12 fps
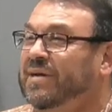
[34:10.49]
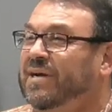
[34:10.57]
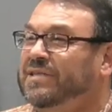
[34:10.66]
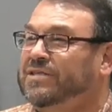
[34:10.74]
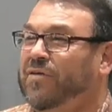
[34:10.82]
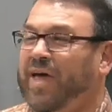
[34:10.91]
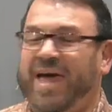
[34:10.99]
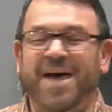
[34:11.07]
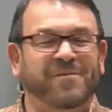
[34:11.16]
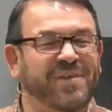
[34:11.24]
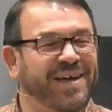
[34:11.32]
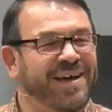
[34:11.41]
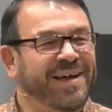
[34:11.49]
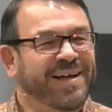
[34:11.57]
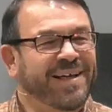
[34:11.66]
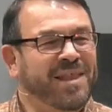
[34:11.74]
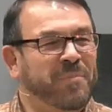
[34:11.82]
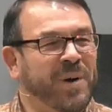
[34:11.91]
And so they come in,
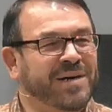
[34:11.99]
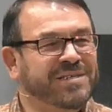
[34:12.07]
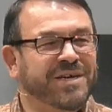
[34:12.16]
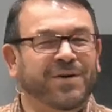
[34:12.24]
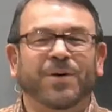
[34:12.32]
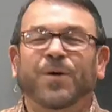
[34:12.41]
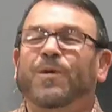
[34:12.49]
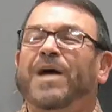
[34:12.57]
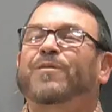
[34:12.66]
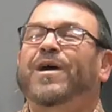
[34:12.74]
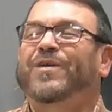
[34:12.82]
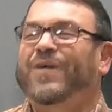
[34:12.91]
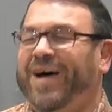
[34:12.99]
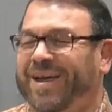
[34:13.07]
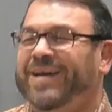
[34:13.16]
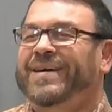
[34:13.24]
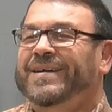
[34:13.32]
the parents go, wait, wait, wait,